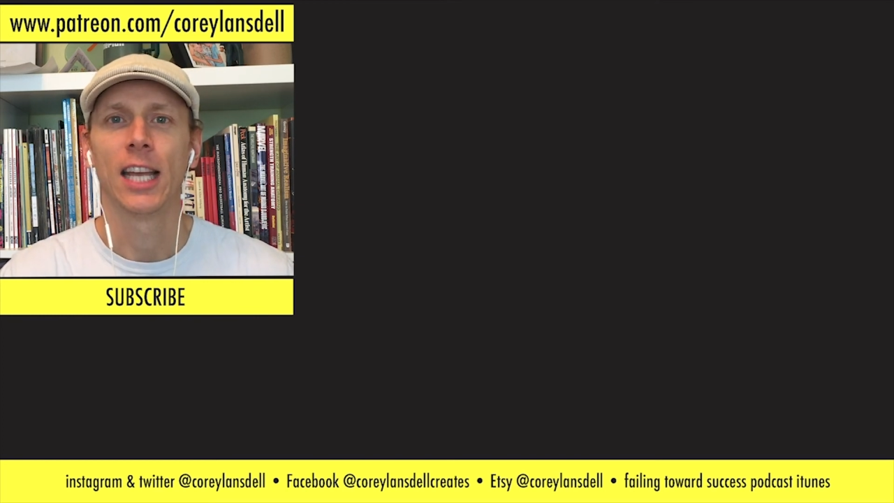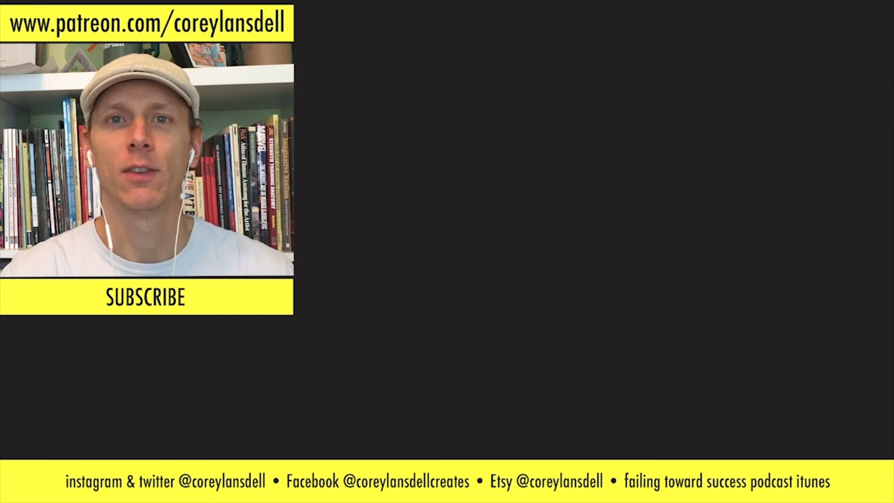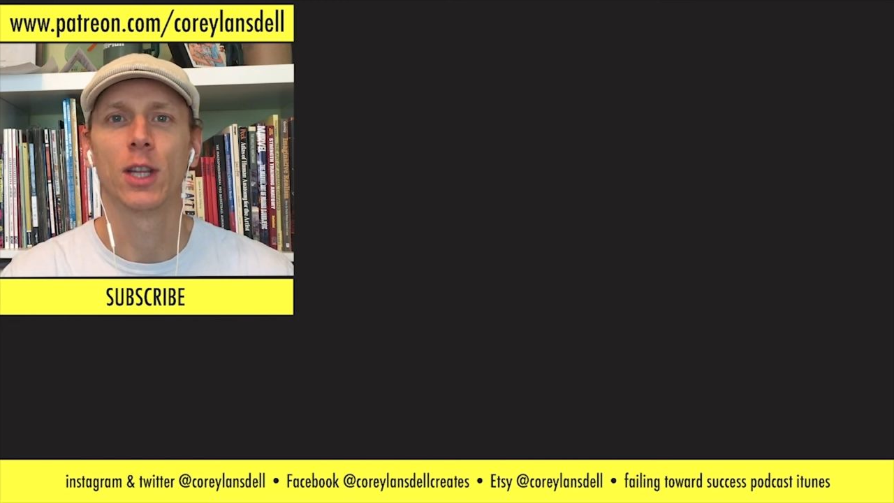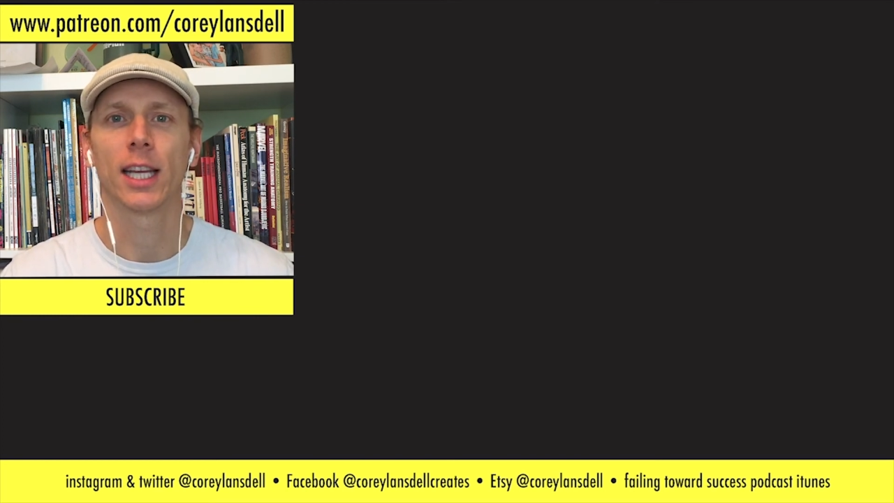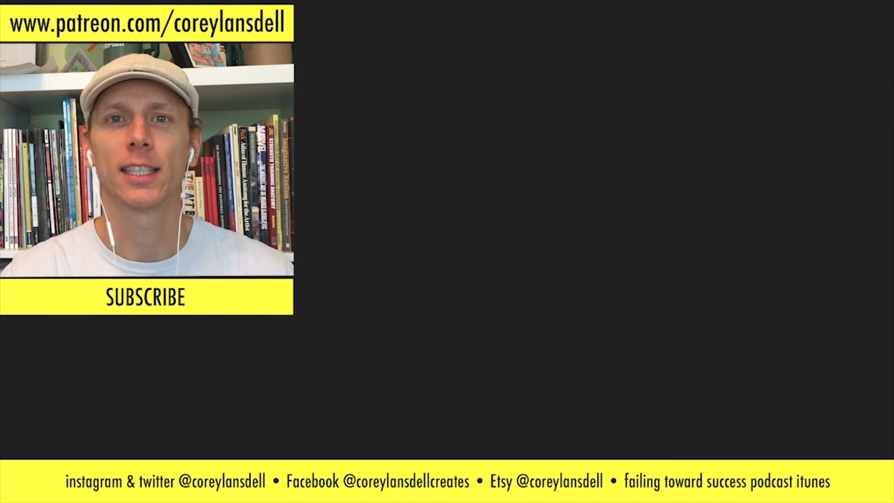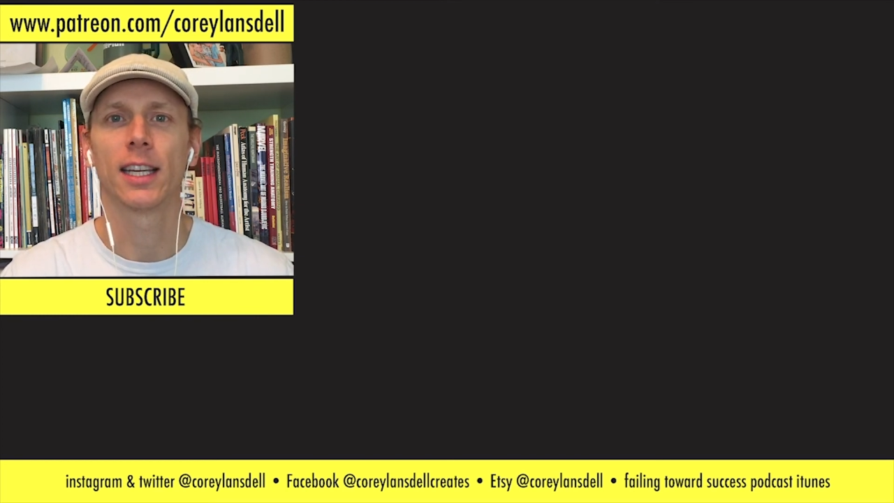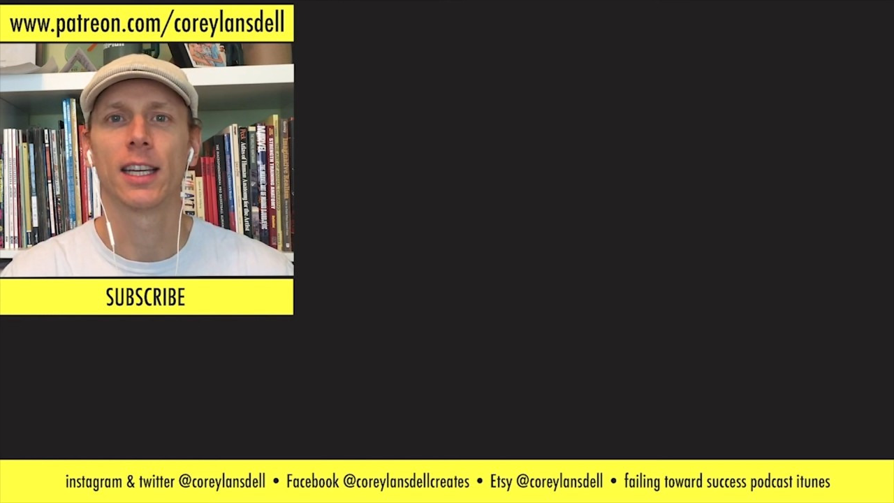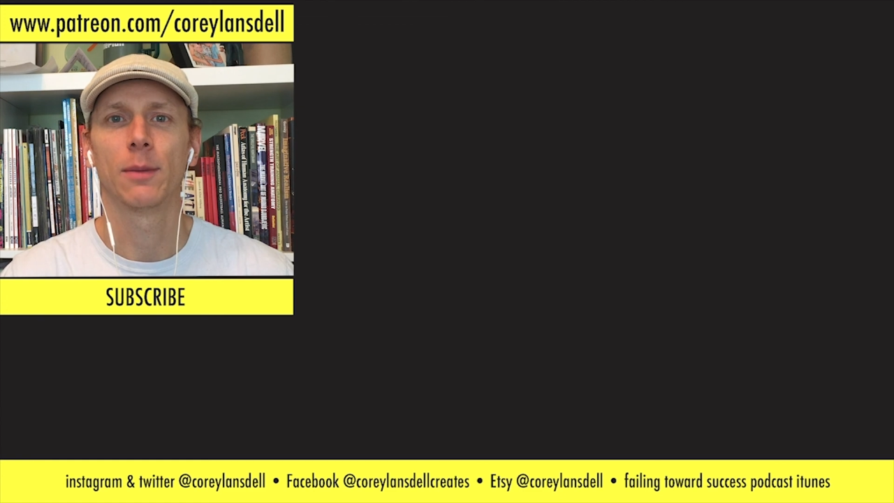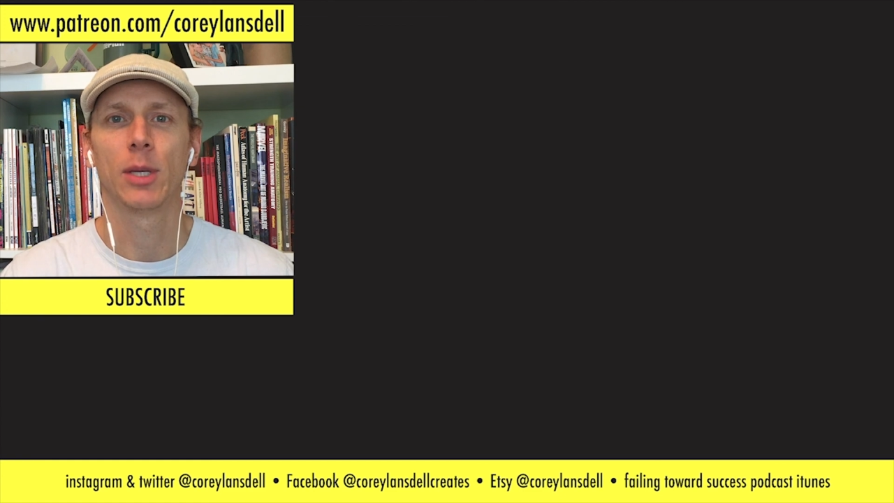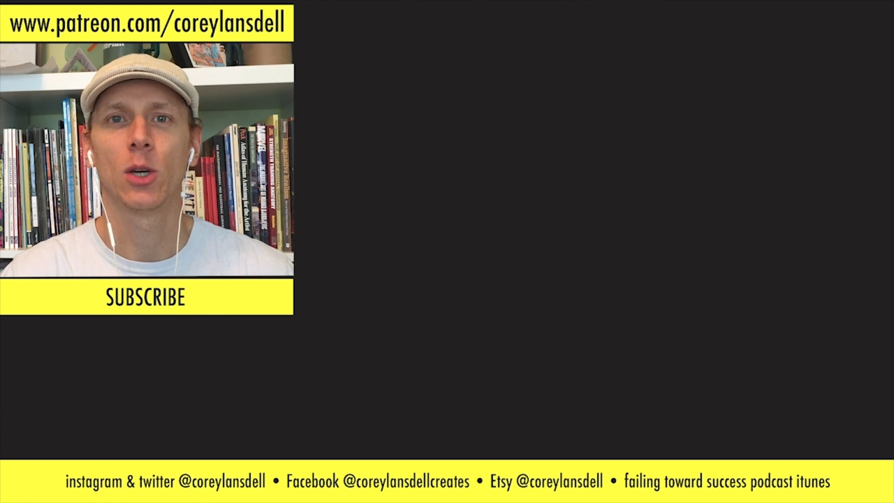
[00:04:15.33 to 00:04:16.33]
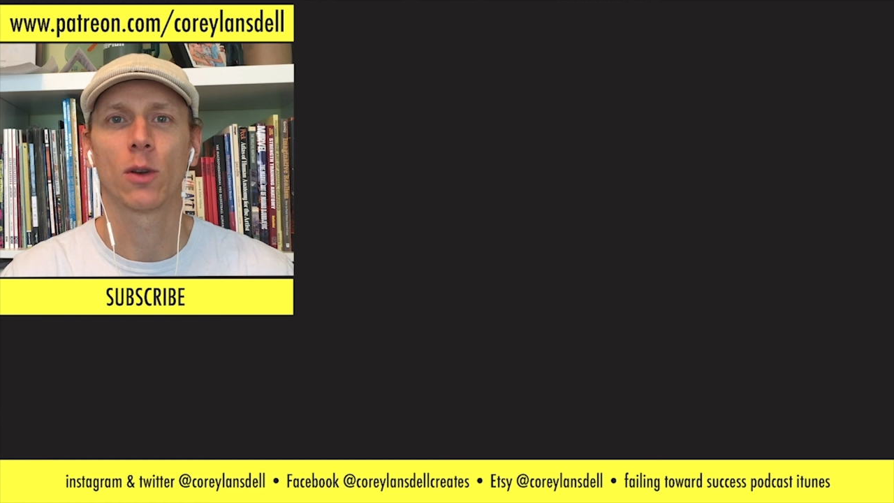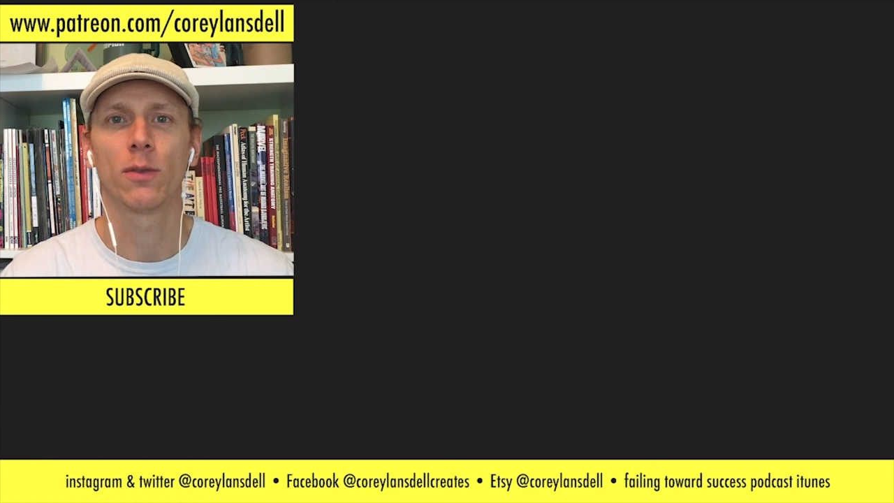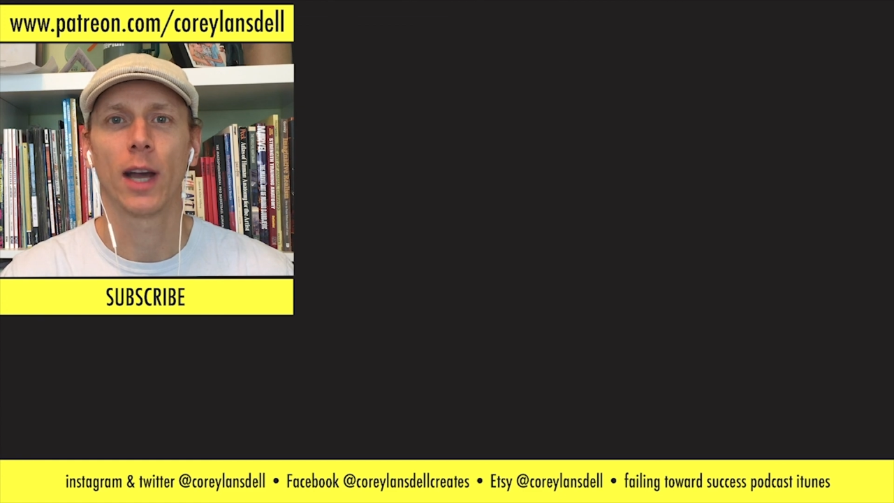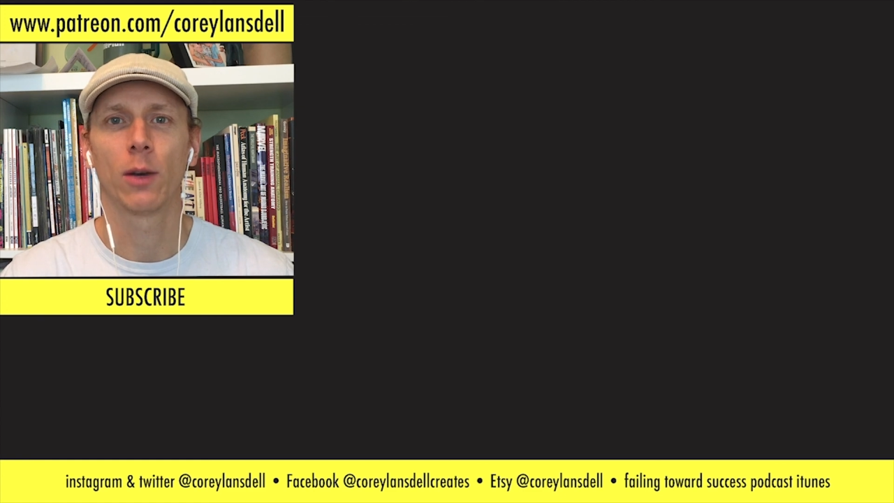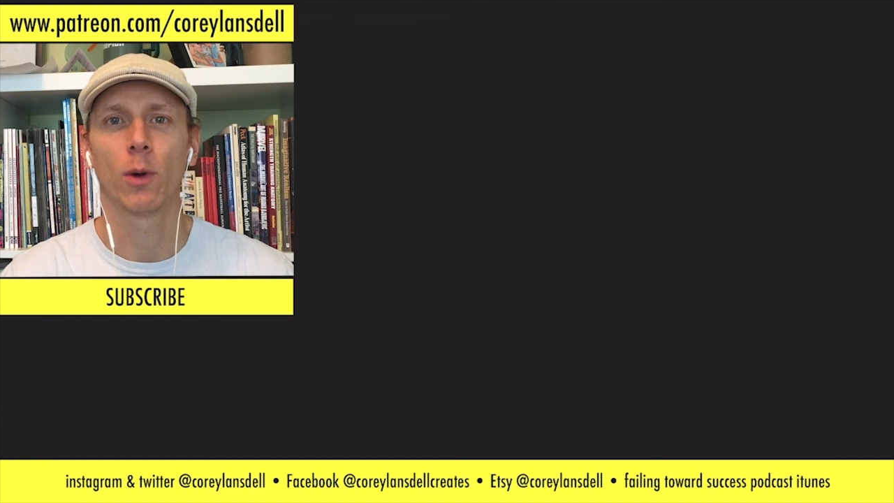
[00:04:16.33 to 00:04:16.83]
If you'd like to be
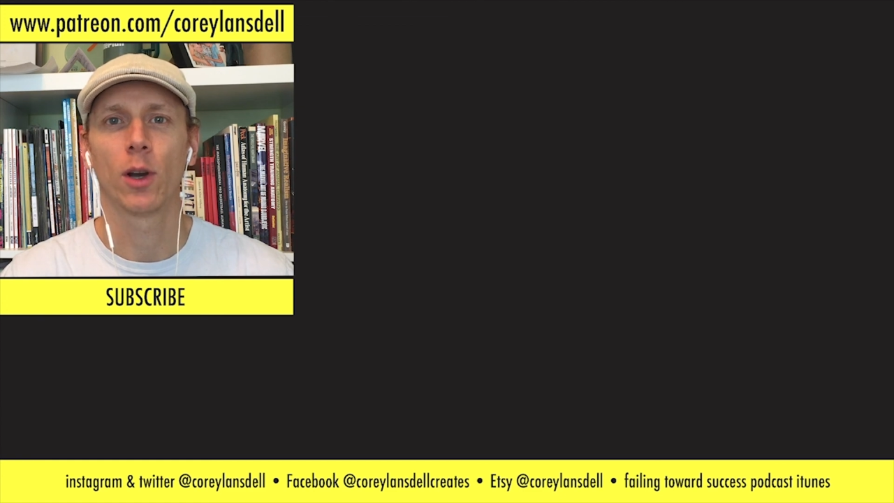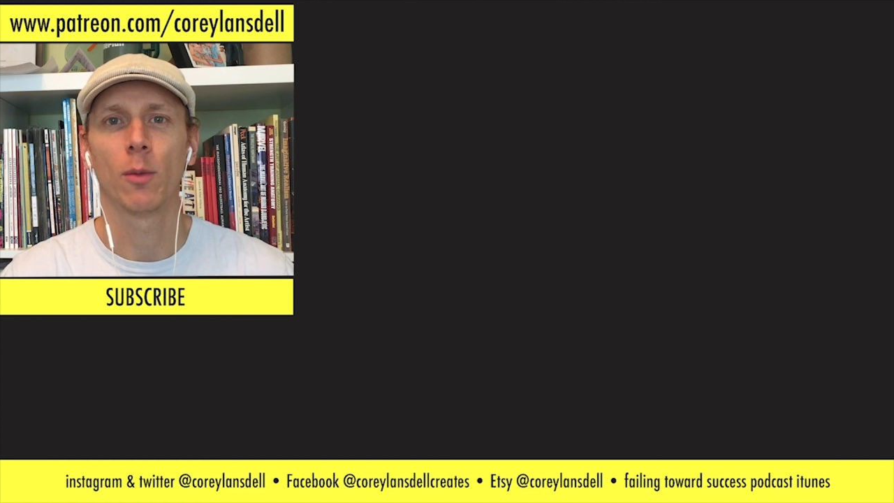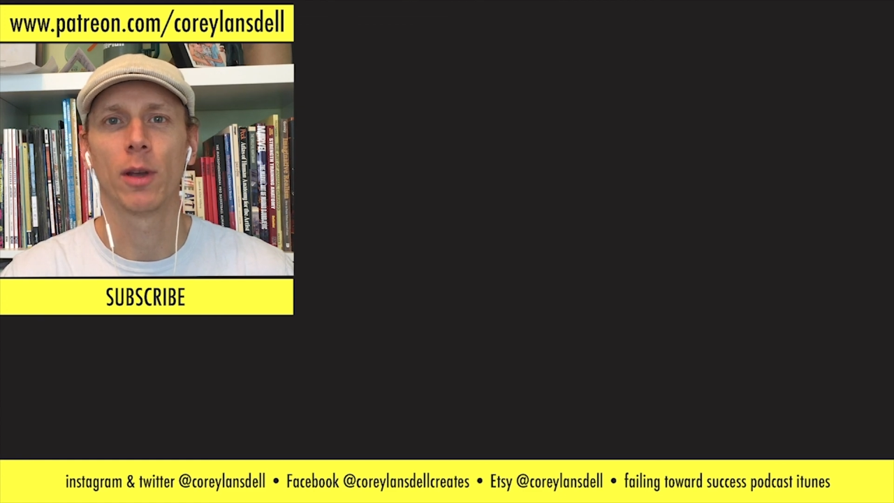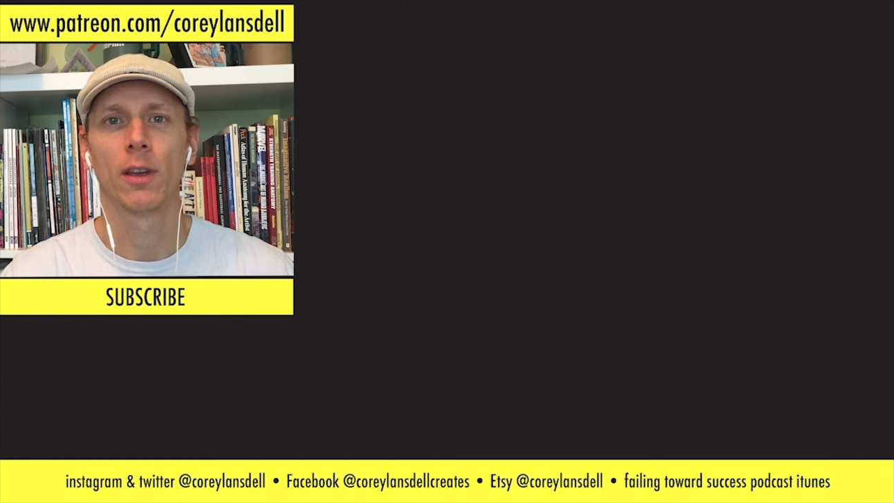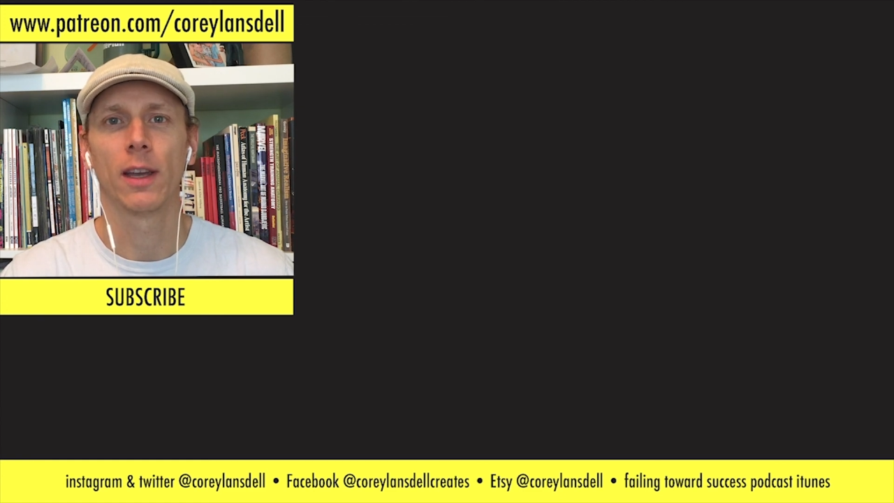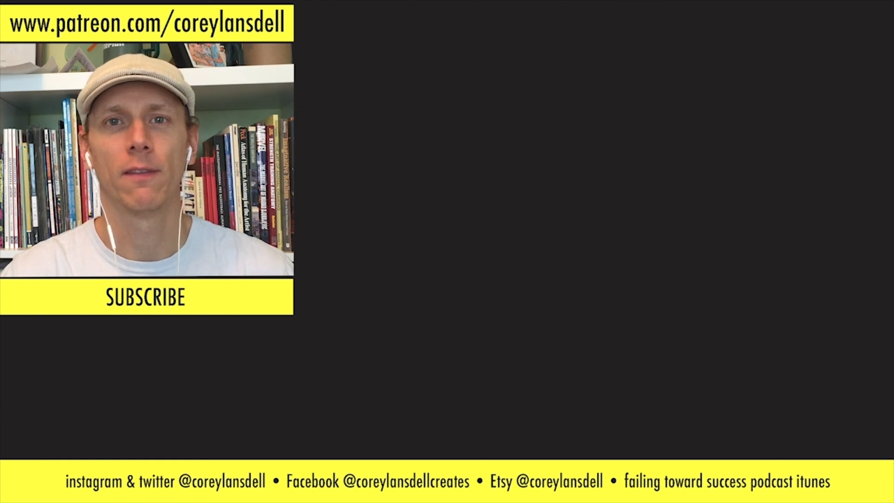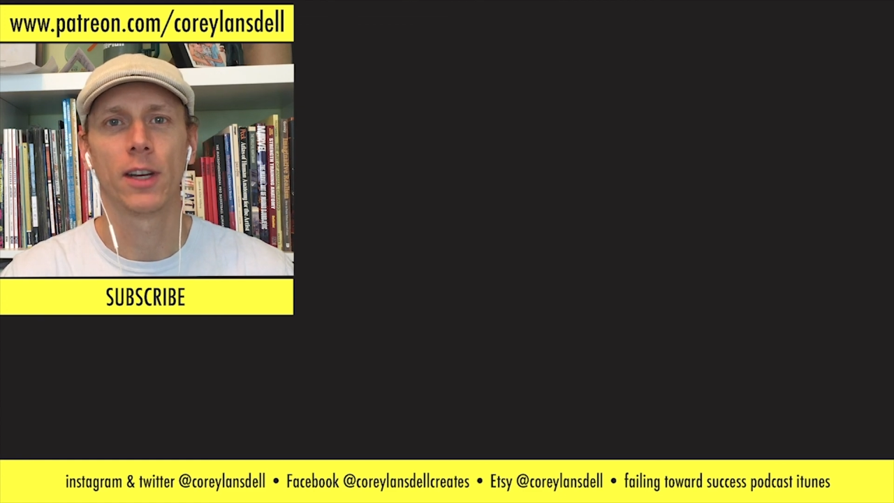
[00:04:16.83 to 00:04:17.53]
notified when all my